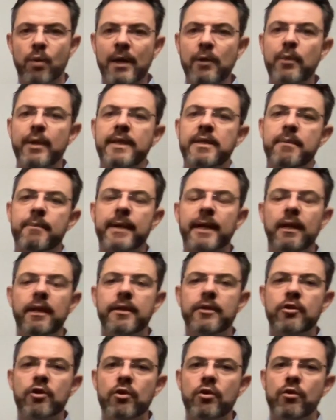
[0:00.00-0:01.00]
What we typically
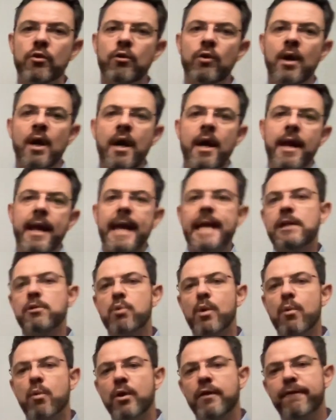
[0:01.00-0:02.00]
do is
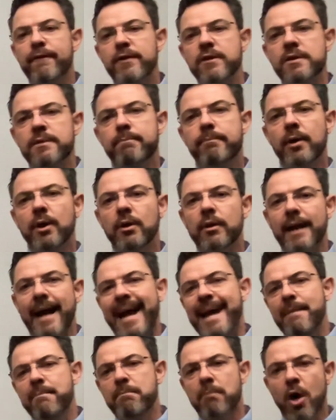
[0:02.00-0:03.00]
we would first build
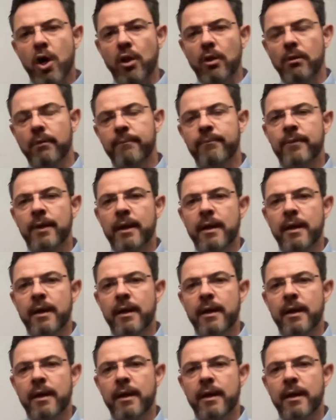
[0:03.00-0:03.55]
a model